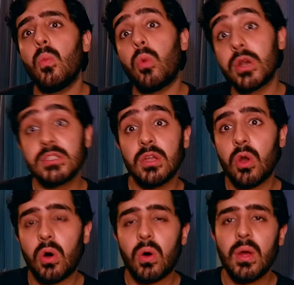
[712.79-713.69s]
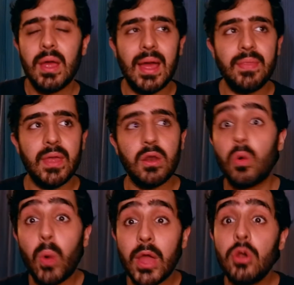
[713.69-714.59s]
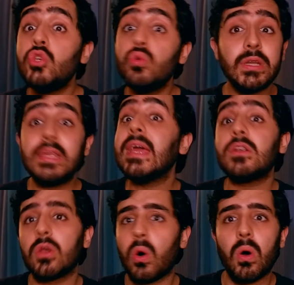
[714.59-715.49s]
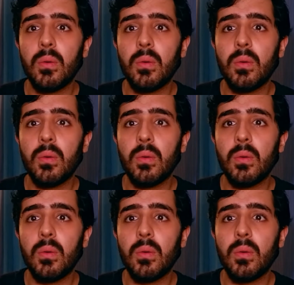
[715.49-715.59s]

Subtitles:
what is the law? And then, why don't you create a law?